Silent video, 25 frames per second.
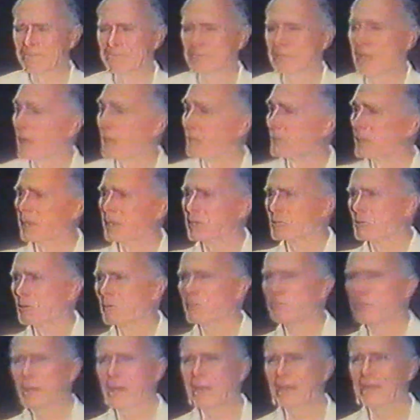I make no
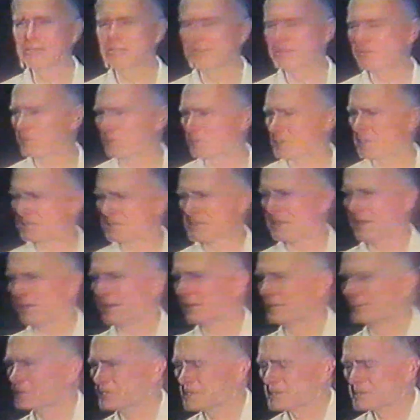apology for the
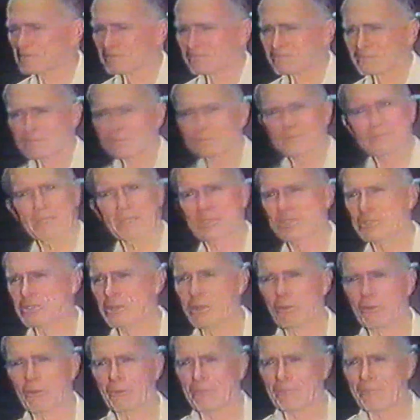tears. There's
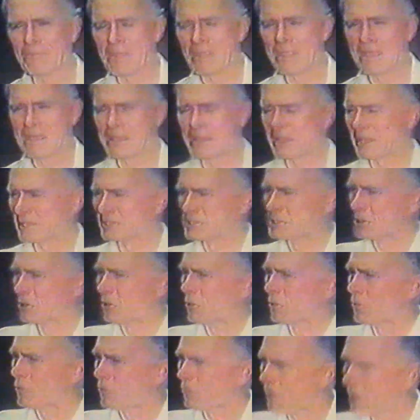no, there's no
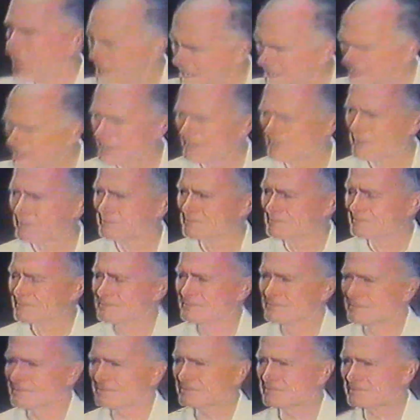way
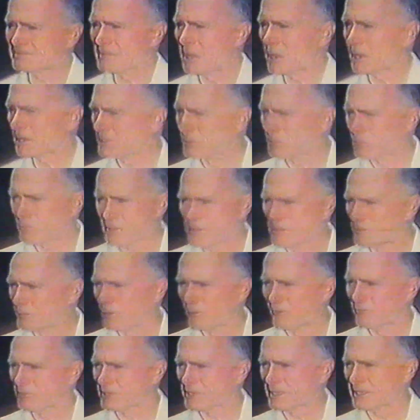not to weep
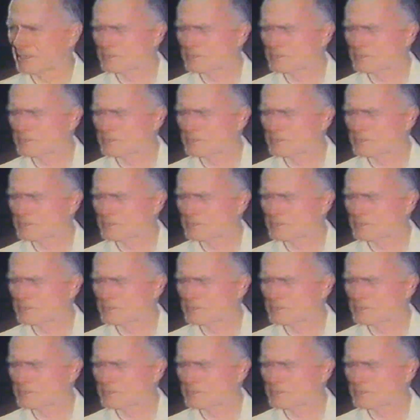over this.